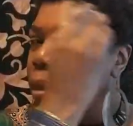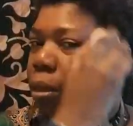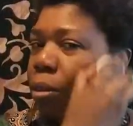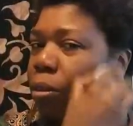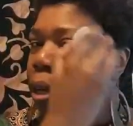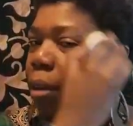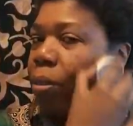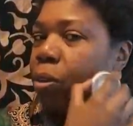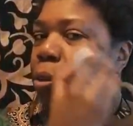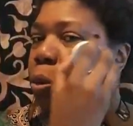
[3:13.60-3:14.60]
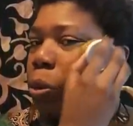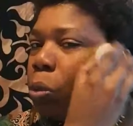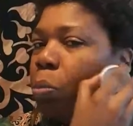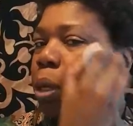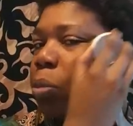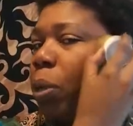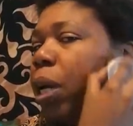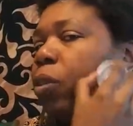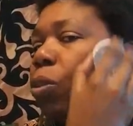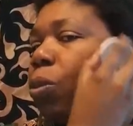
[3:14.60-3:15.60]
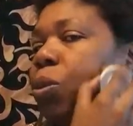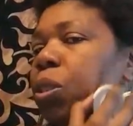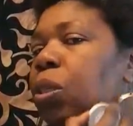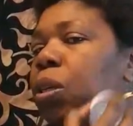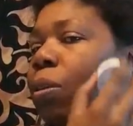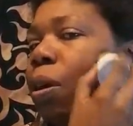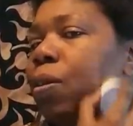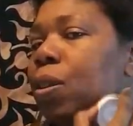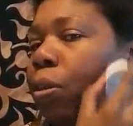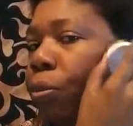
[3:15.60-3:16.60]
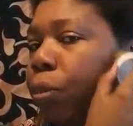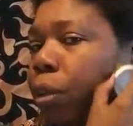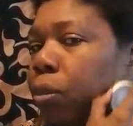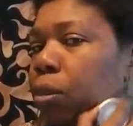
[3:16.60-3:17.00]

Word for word: You don't have to do too much, but I do see a difference.